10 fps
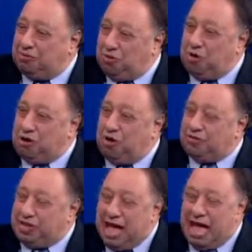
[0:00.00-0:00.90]
worry
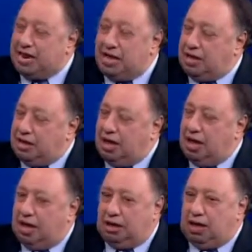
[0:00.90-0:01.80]
over that.
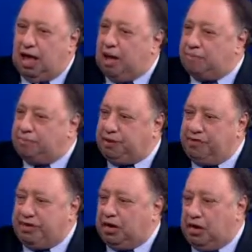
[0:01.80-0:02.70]
I'm
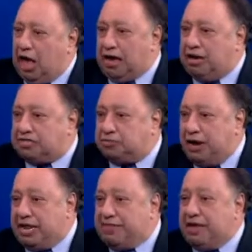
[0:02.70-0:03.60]
giving a lot less
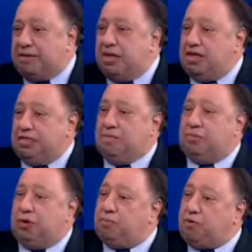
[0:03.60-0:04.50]
money than
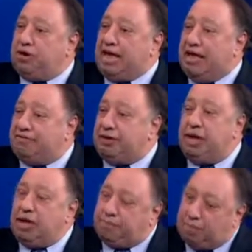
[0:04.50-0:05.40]
Bloomberg gave it,
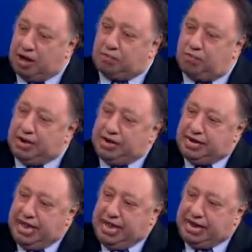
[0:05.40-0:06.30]
but we
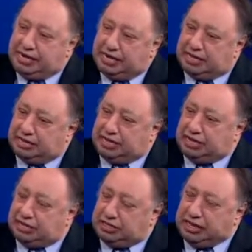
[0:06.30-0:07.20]
need
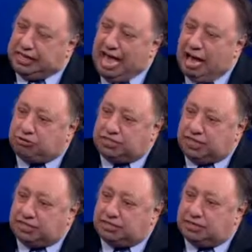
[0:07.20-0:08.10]
the
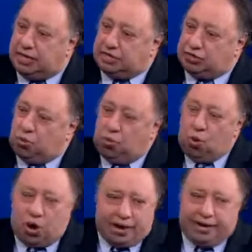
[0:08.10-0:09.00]
counties to
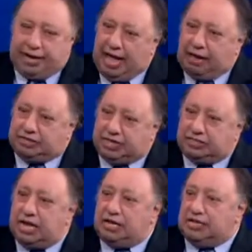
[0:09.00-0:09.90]
work in the
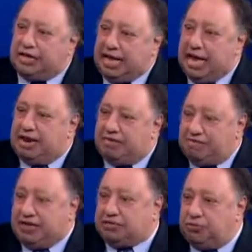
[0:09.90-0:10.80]
counties to get a
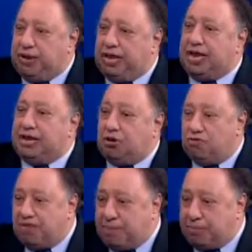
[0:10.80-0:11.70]
victory in
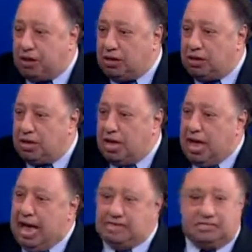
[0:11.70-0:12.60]
November,
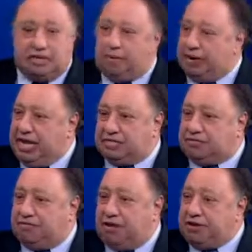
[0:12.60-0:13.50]
and somebody has
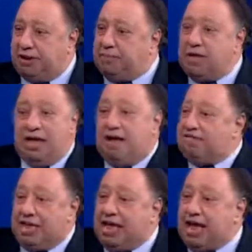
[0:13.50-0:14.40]
to fund them
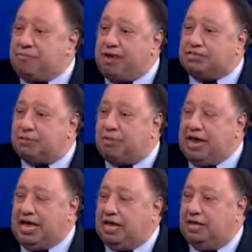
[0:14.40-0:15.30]
if they can't raise the
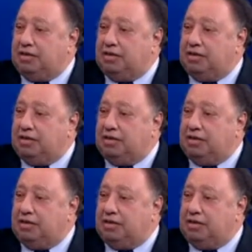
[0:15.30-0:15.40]
money.